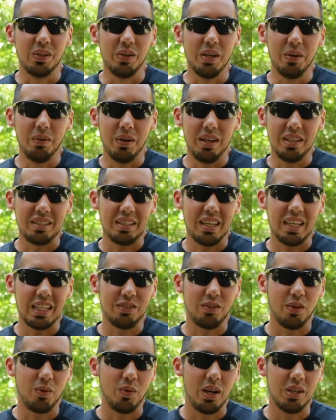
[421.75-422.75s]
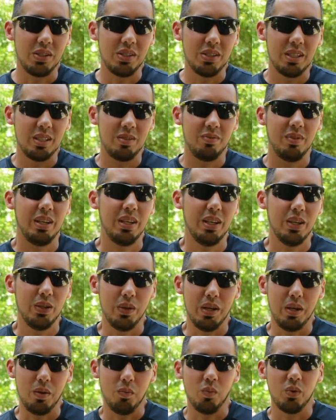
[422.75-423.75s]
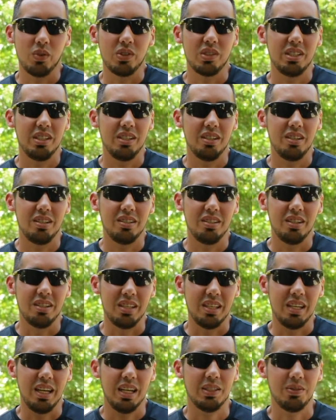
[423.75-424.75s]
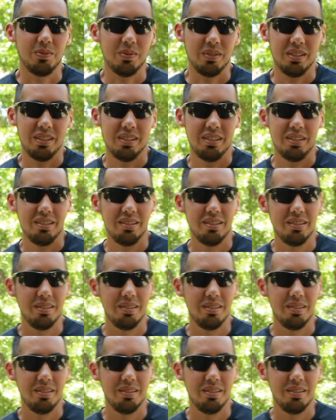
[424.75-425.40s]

So anyways, thanks for watching this video, and we'll see y'all on the next one.